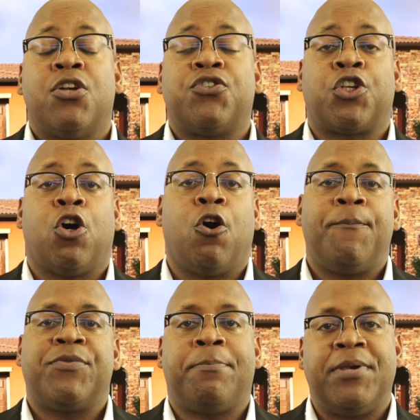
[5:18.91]

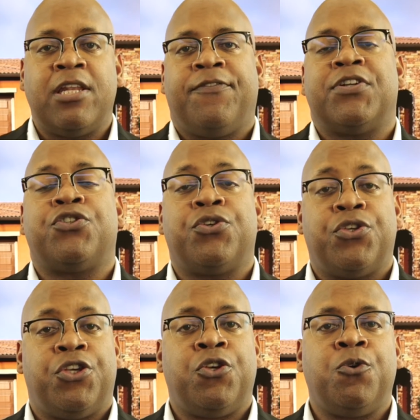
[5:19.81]
So the benefit to
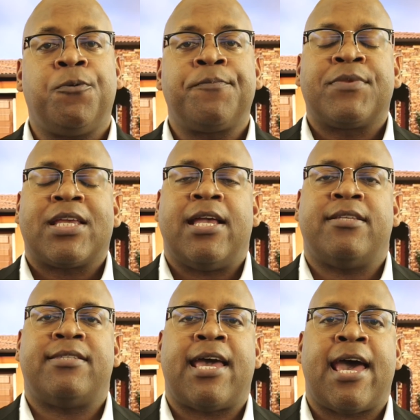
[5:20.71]
you
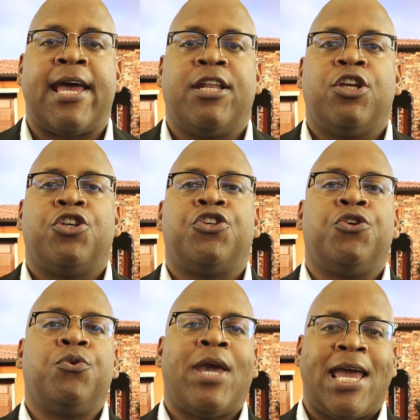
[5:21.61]
is that
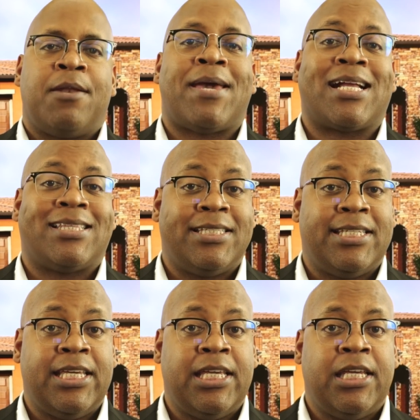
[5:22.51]
you hand back the
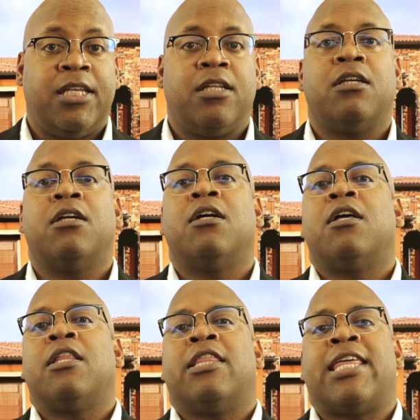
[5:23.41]
deed,
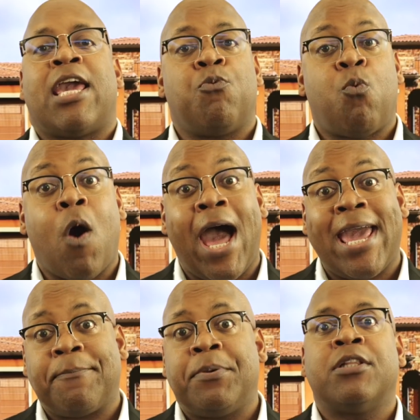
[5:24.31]
they
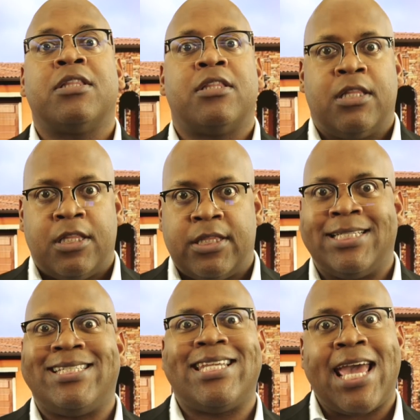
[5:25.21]
wipe the
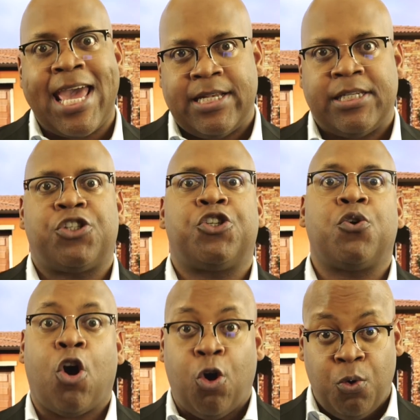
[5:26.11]
debt that you
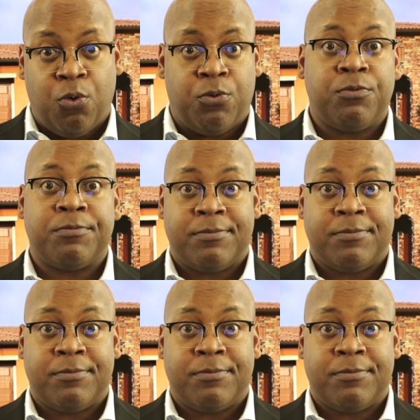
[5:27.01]
owe